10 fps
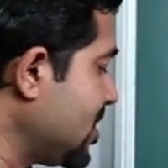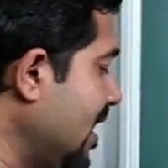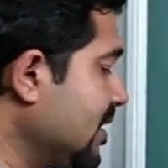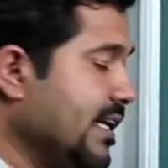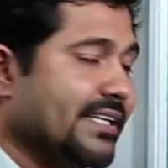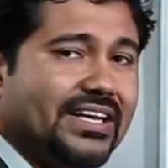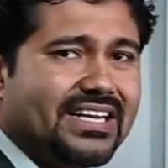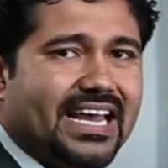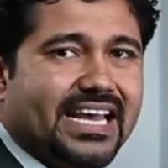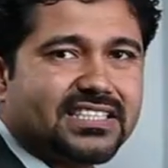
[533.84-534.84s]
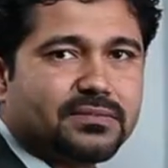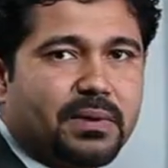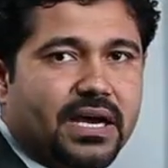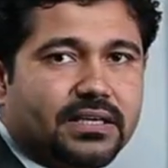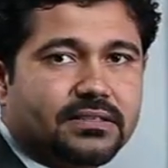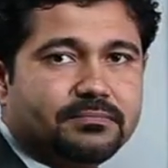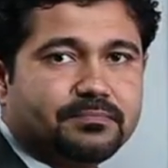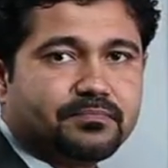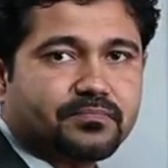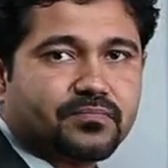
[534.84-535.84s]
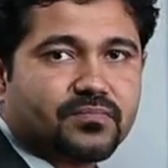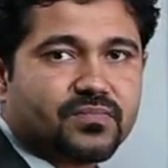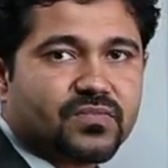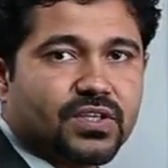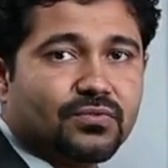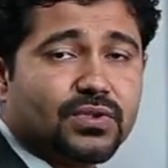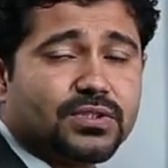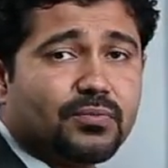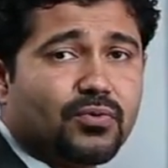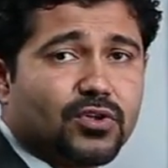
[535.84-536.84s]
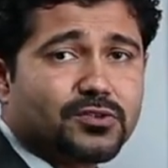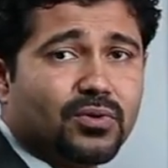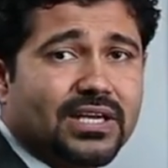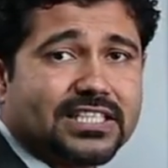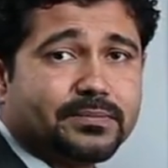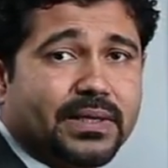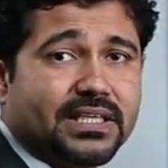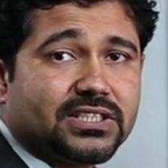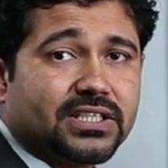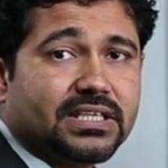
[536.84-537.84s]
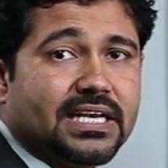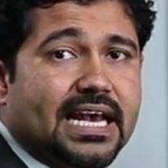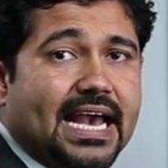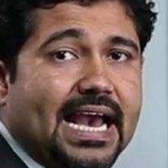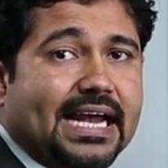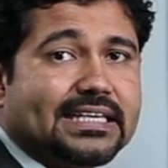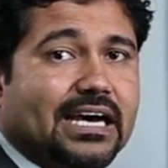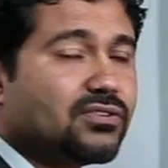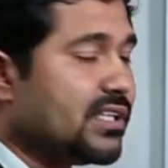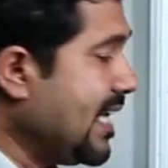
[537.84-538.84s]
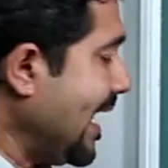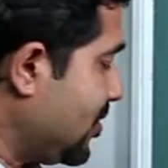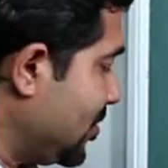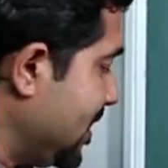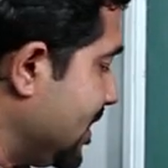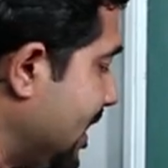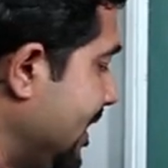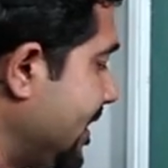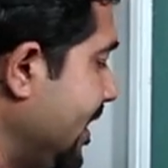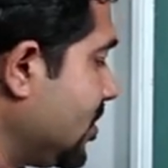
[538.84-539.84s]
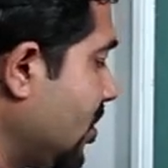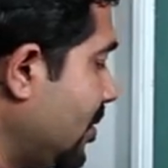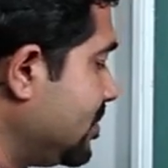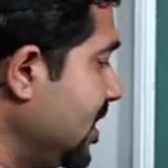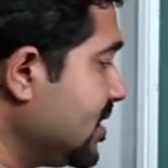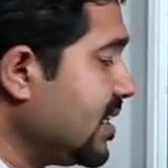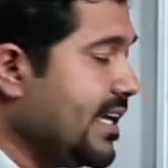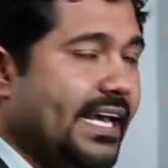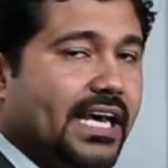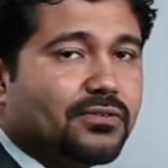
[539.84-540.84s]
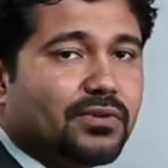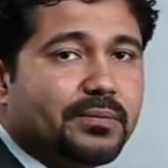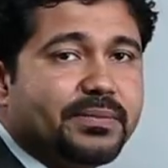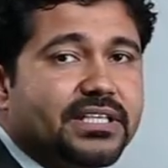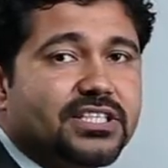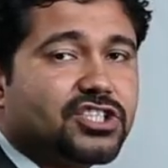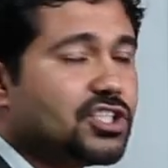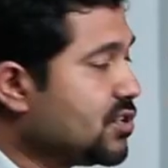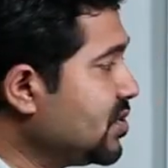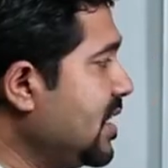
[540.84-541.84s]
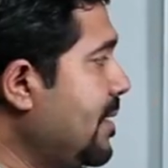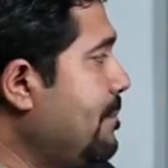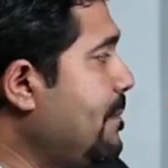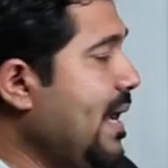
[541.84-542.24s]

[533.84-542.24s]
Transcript: start getting expired with the forceful expiration, and now the nitrogen content of this air will be reaching to the